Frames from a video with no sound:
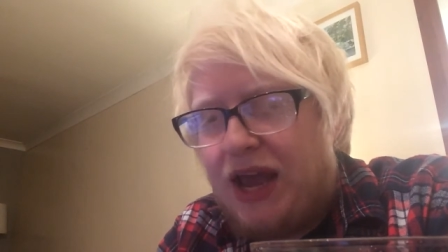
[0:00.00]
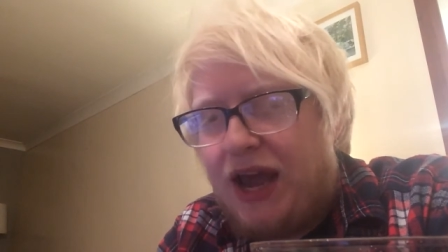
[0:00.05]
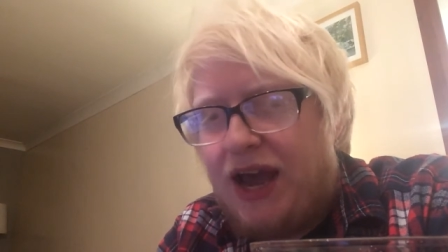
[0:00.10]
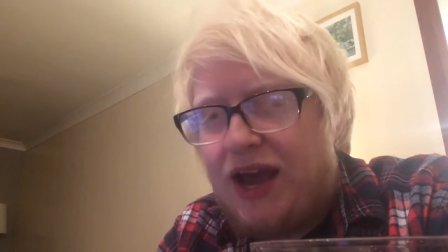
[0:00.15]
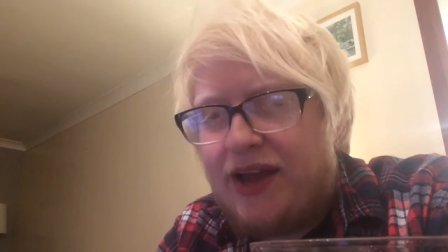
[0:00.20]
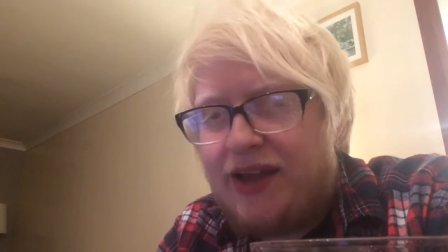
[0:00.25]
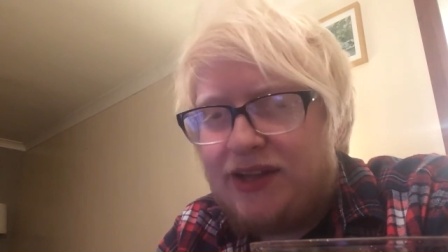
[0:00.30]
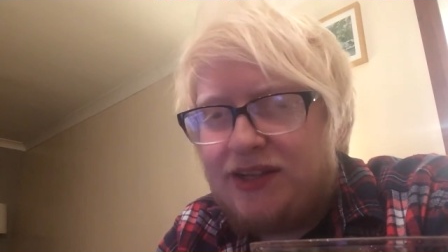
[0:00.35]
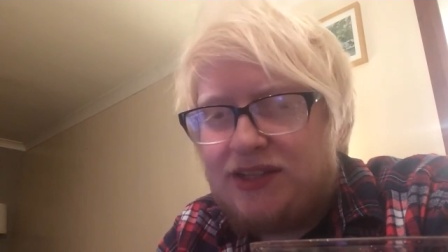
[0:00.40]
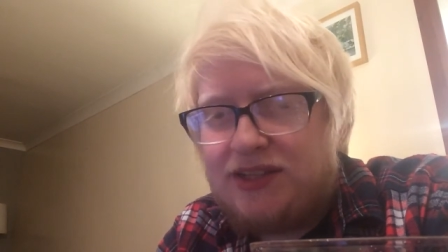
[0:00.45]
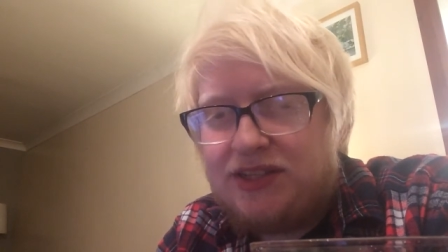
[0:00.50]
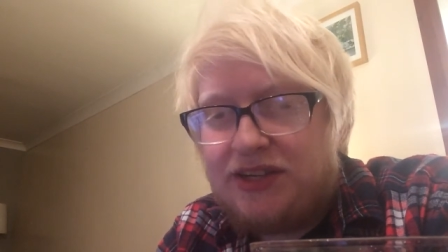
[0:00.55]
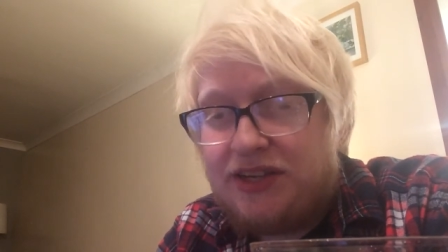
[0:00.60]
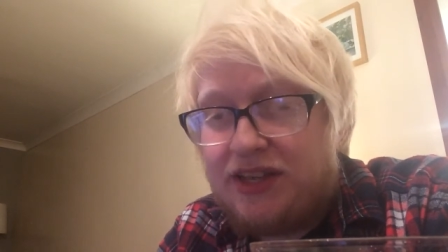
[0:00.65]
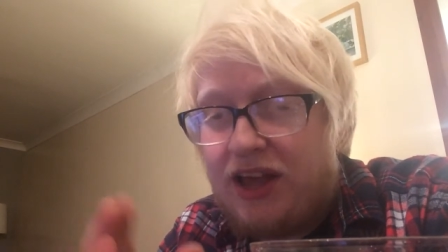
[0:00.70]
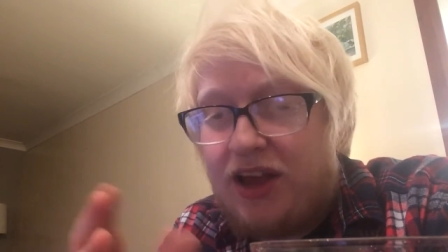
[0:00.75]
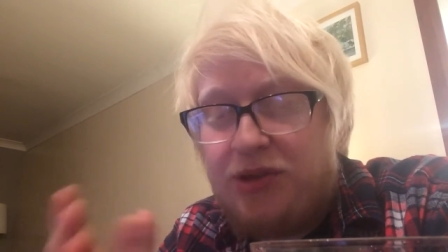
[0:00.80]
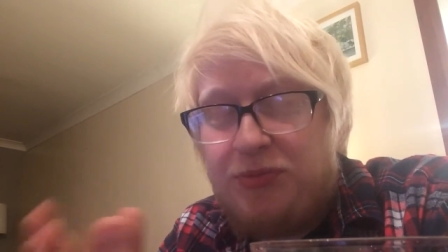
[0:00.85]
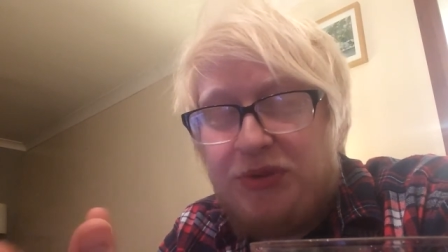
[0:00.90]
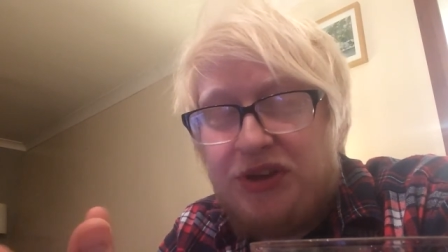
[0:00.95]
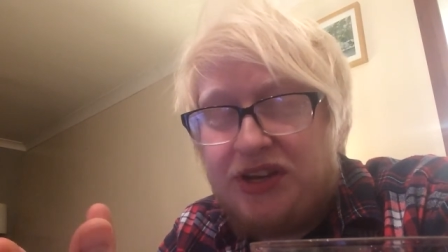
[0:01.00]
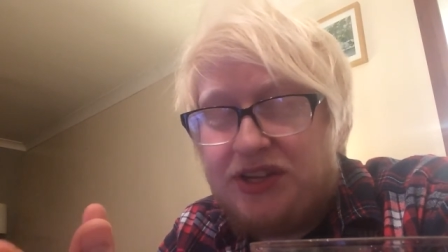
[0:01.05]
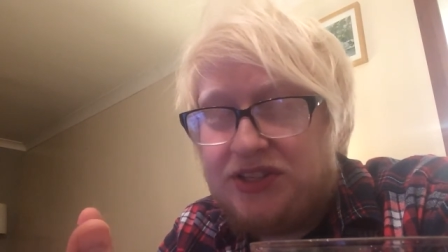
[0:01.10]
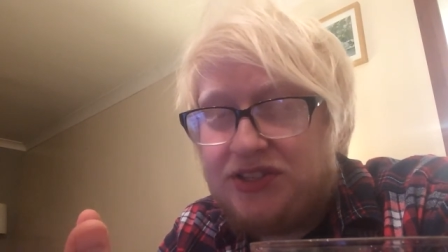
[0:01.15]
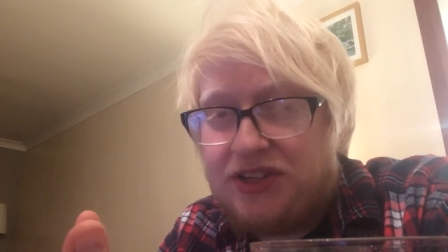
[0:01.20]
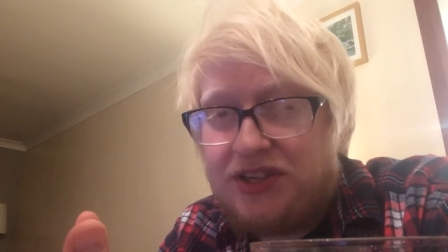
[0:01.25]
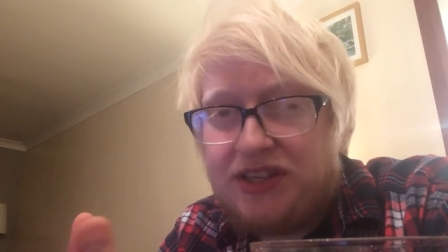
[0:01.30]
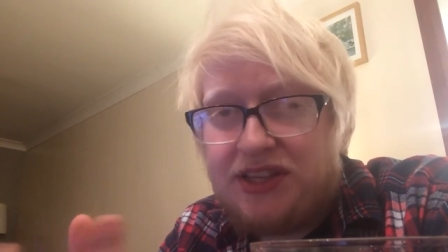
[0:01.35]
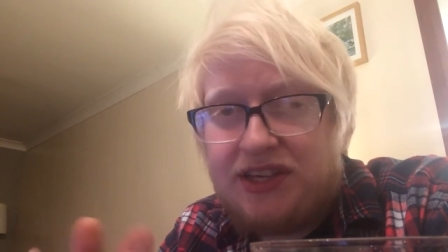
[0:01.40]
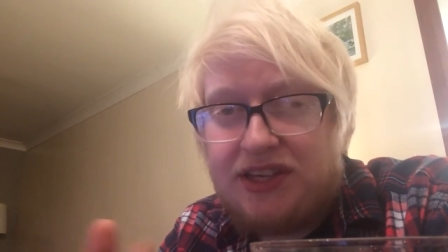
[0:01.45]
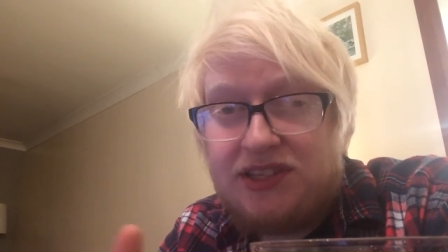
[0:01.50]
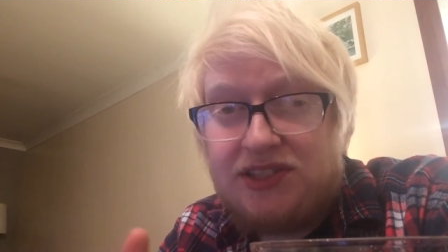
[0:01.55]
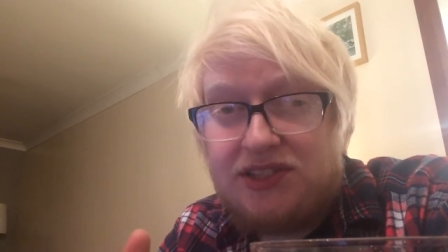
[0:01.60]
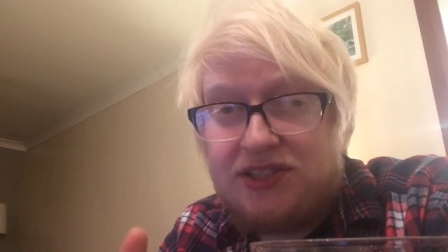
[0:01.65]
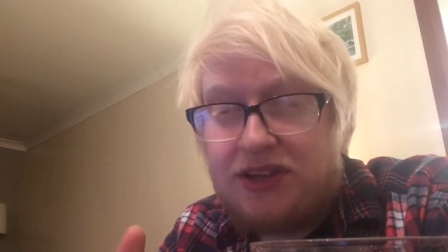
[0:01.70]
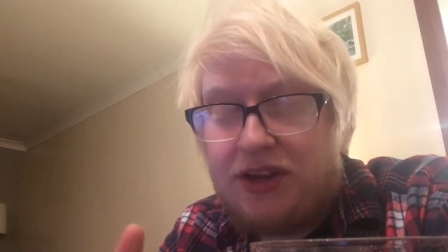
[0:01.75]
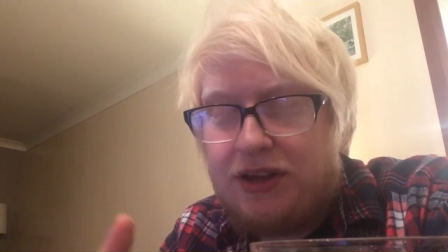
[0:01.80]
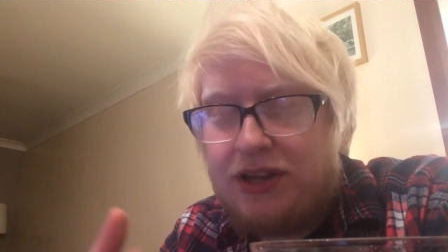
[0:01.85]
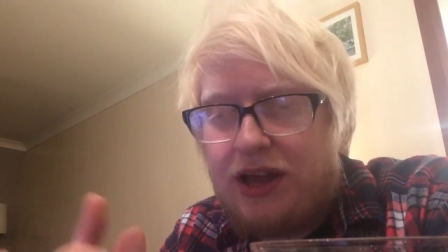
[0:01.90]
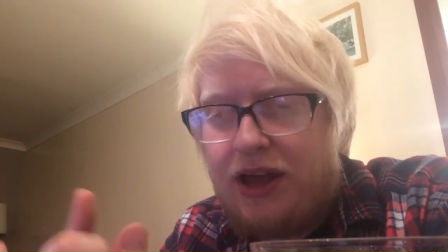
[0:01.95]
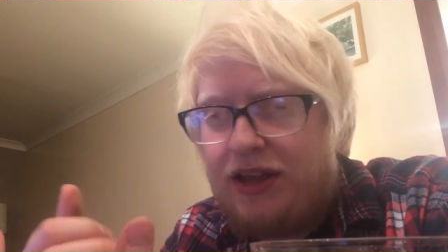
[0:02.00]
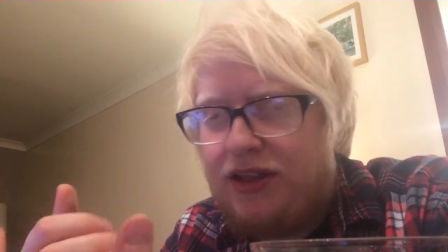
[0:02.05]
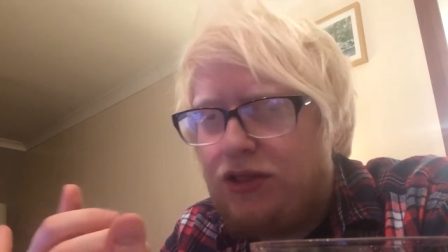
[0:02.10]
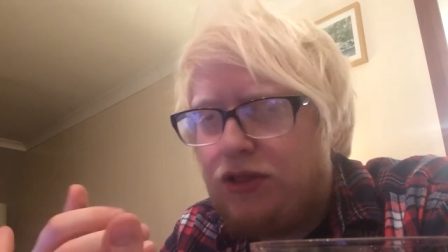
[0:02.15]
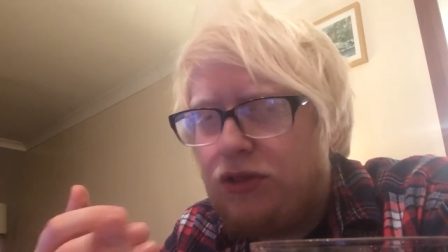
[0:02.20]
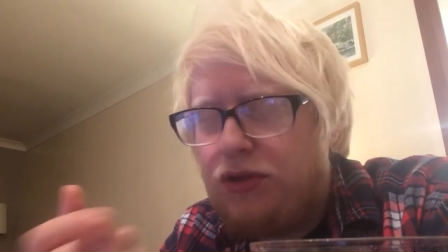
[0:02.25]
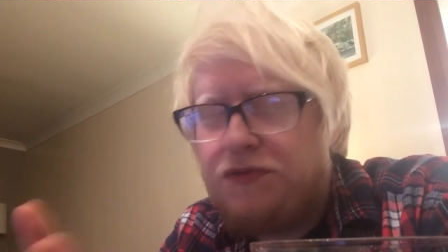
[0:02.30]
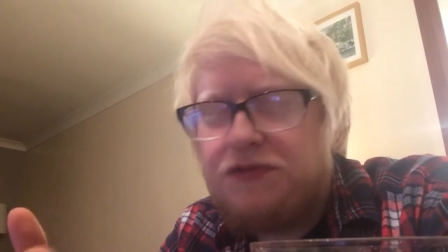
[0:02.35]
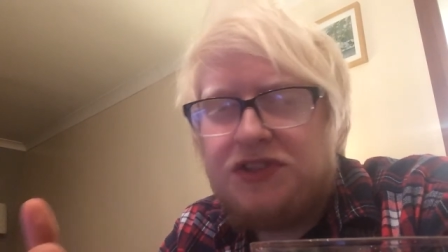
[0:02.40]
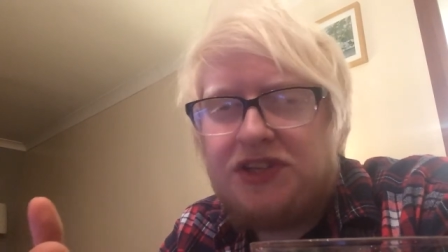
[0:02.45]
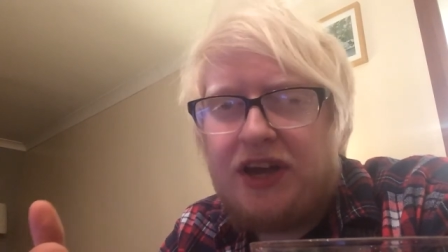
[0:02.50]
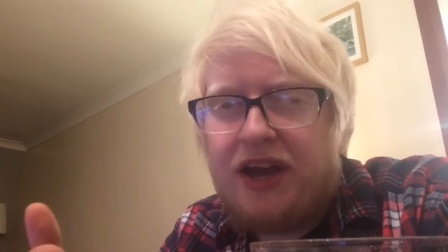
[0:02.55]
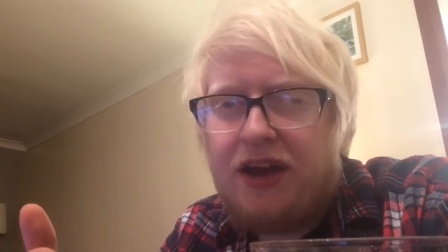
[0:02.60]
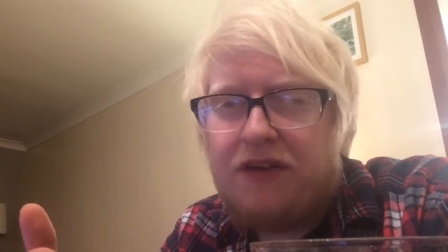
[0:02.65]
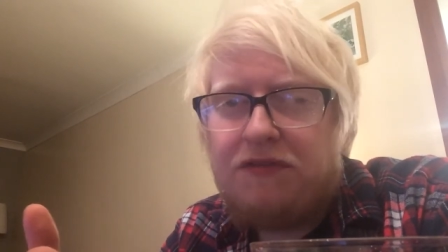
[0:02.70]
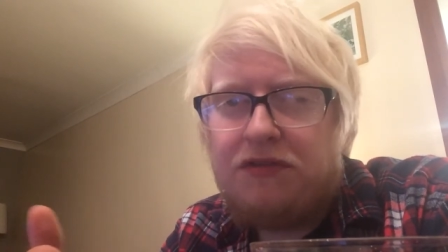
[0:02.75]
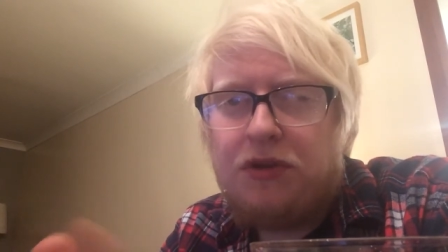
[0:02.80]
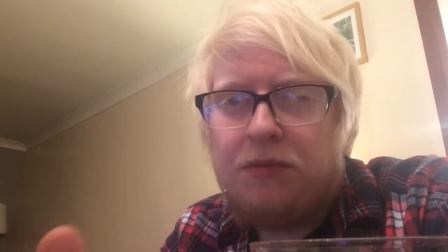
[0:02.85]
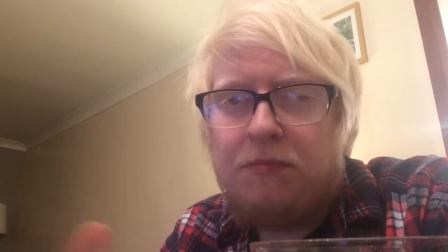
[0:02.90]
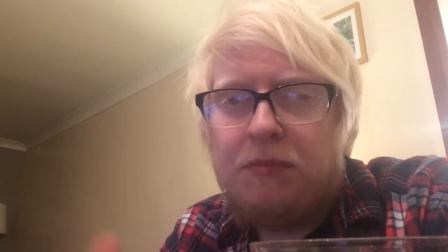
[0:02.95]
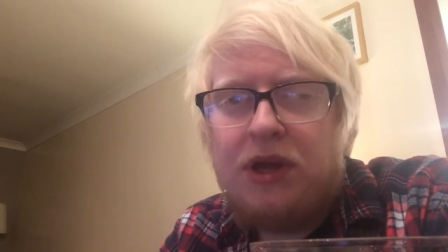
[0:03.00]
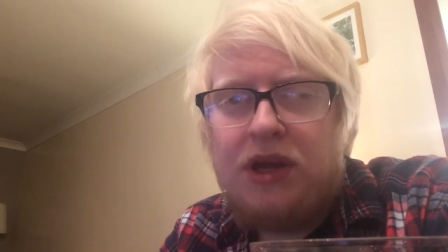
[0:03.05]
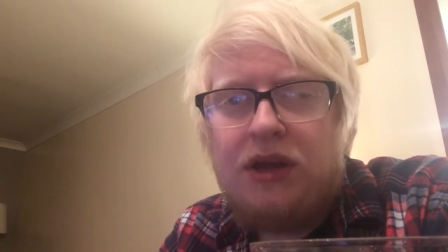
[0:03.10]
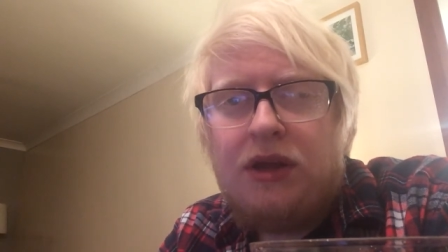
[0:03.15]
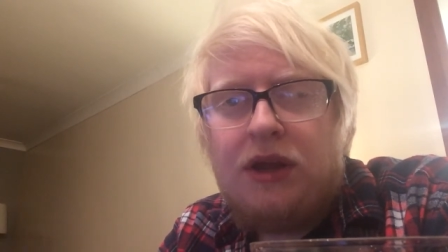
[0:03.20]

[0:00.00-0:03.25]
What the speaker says: And IPAs like this, I love to have them.